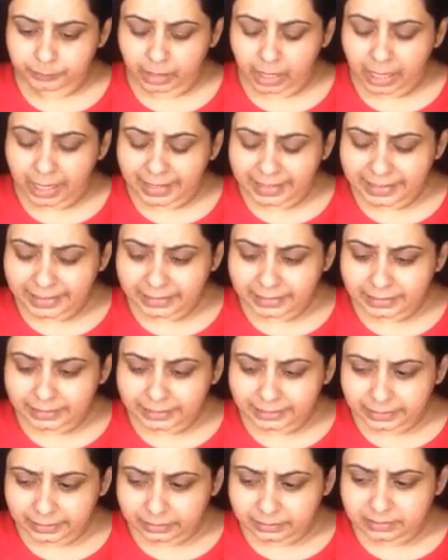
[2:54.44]
I
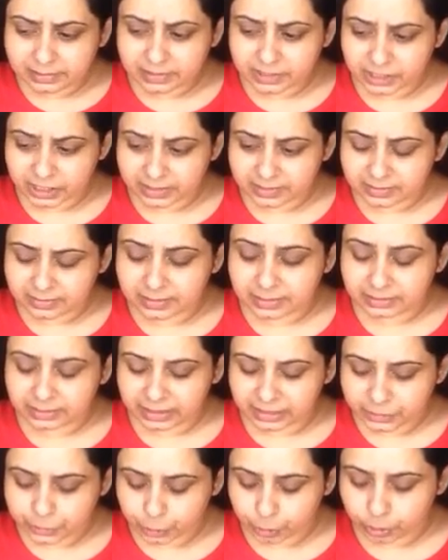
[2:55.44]
did suggest that
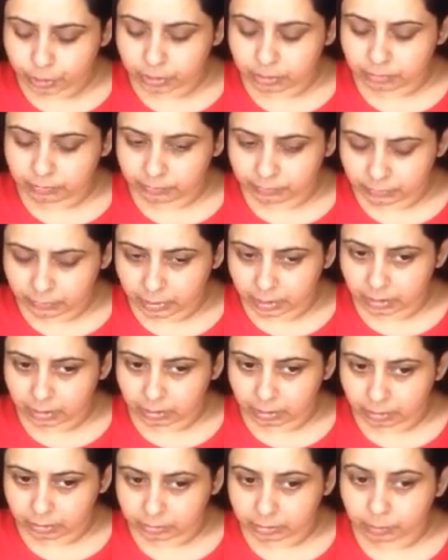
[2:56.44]
they should,
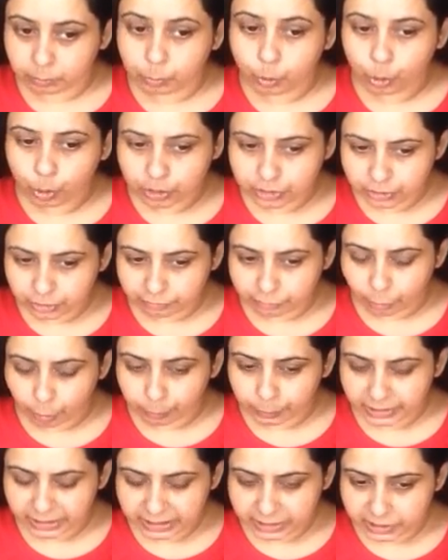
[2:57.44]
the modes of
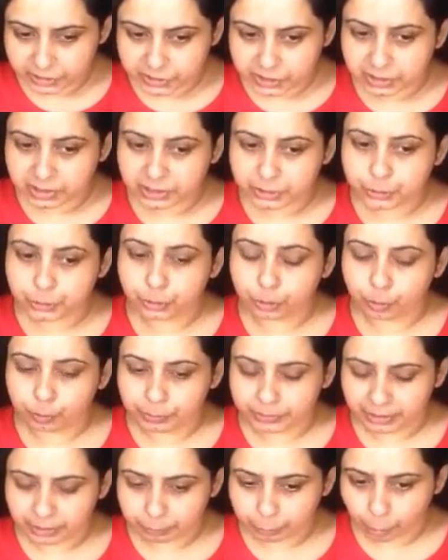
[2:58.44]
communication, they should
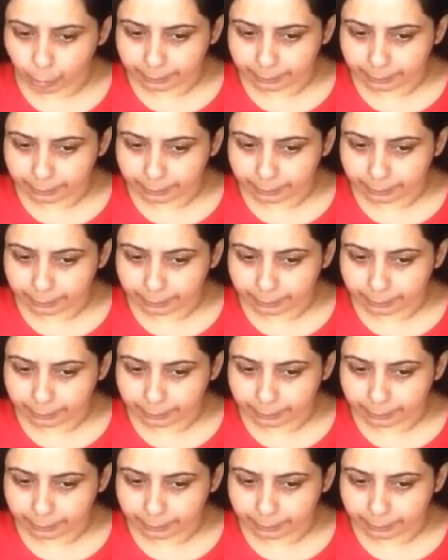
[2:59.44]
open up